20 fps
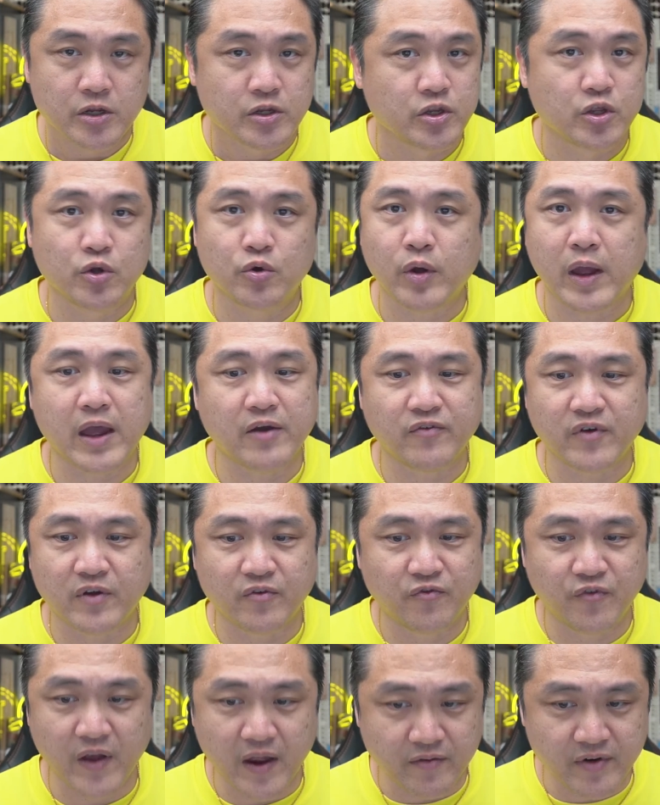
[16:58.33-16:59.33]
you have a
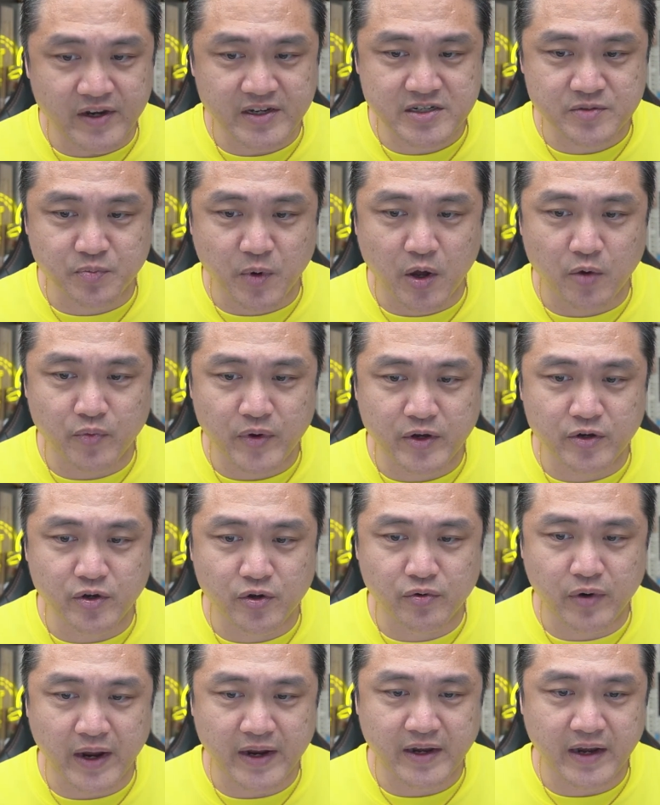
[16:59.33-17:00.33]
very small
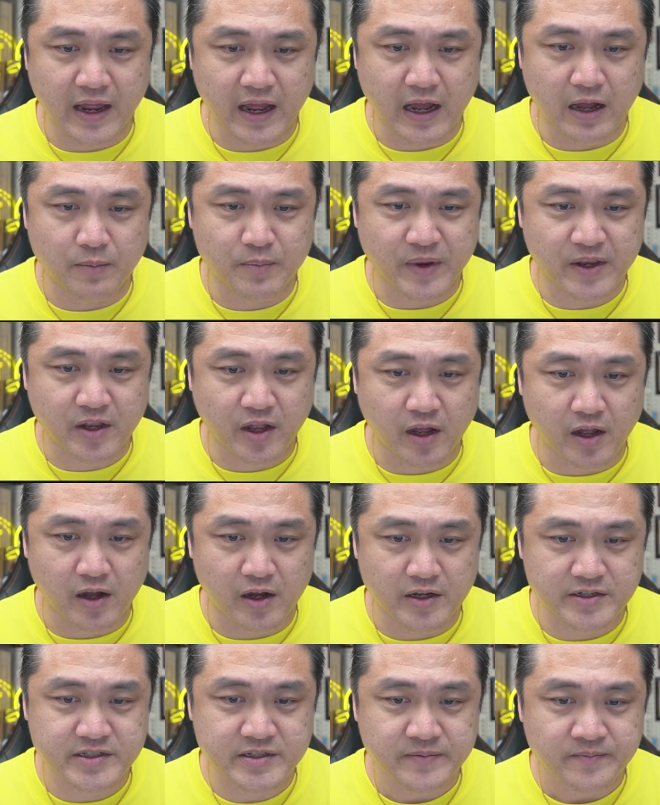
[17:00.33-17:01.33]
window right now
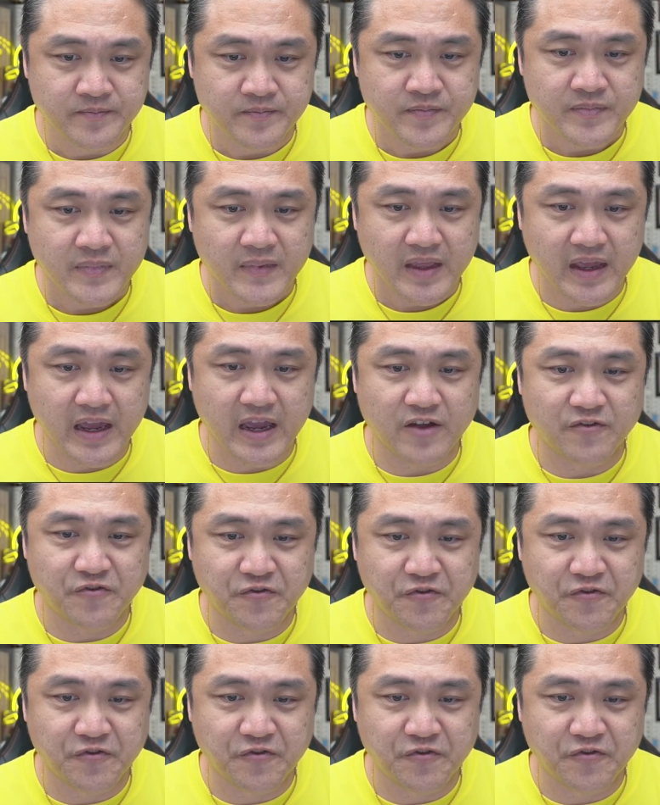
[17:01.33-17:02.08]
because at